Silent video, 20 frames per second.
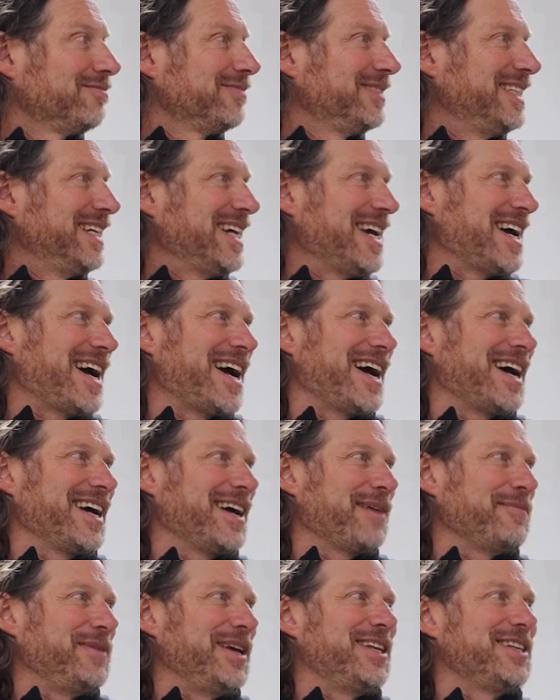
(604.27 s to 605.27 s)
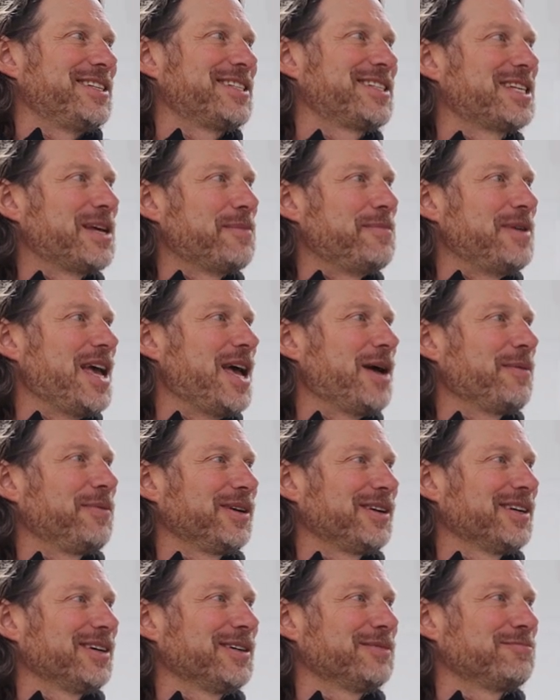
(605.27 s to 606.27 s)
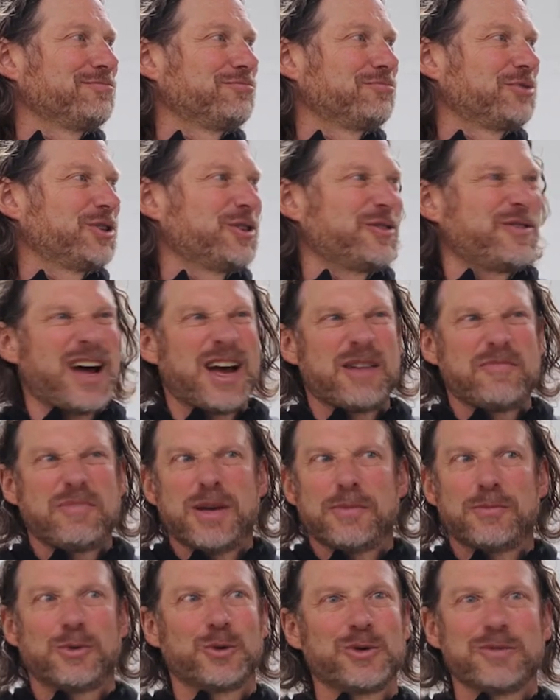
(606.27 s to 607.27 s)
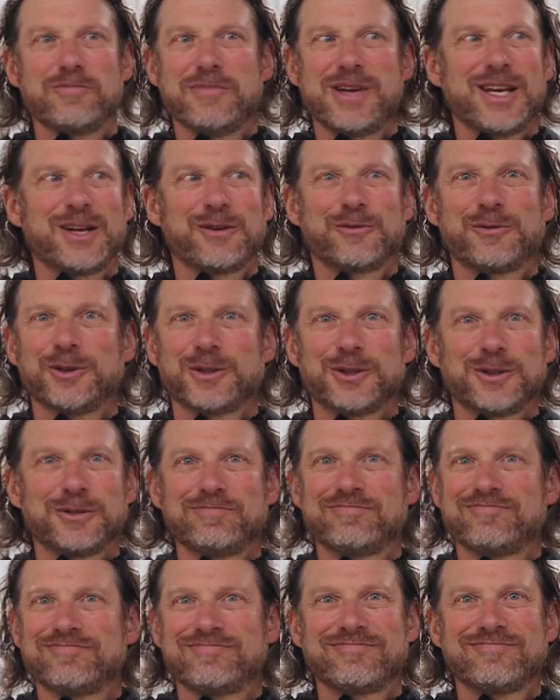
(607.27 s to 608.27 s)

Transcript: yeah, I mean, to be able to provide people with meaningful,